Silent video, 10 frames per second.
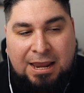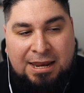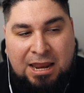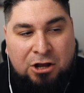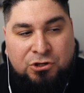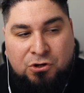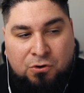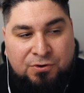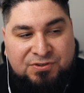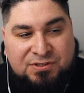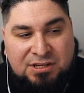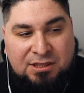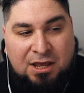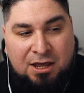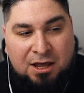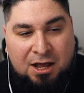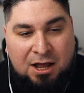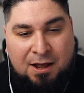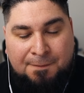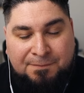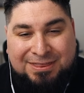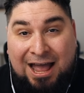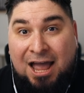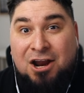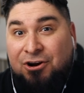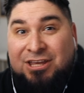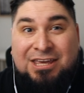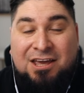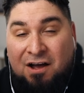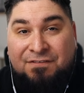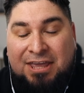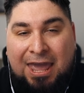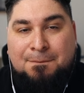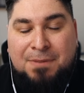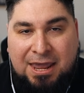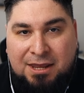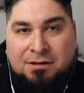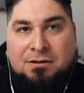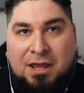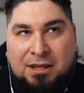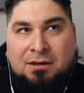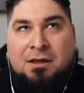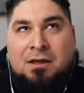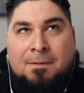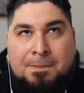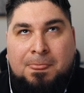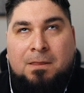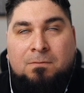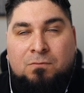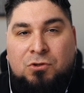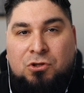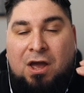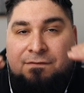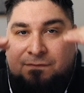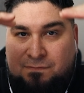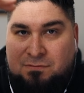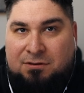And now you're going to see the hierarchy of a campaign. And you have